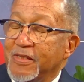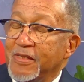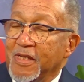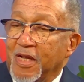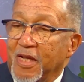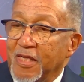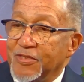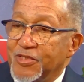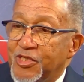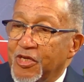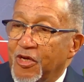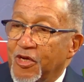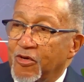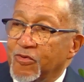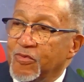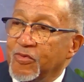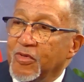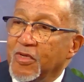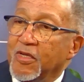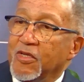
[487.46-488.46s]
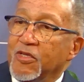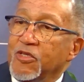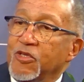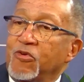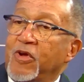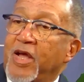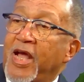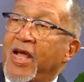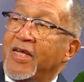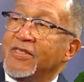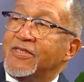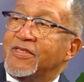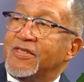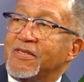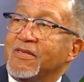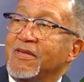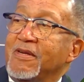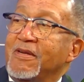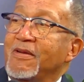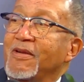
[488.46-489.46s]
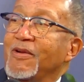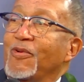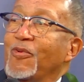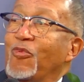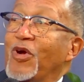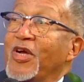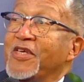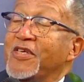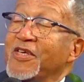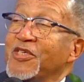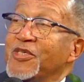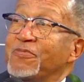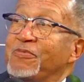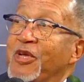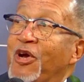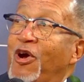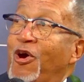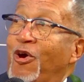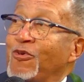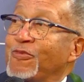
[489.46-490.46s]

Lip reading: And so you ask, what gives me hope?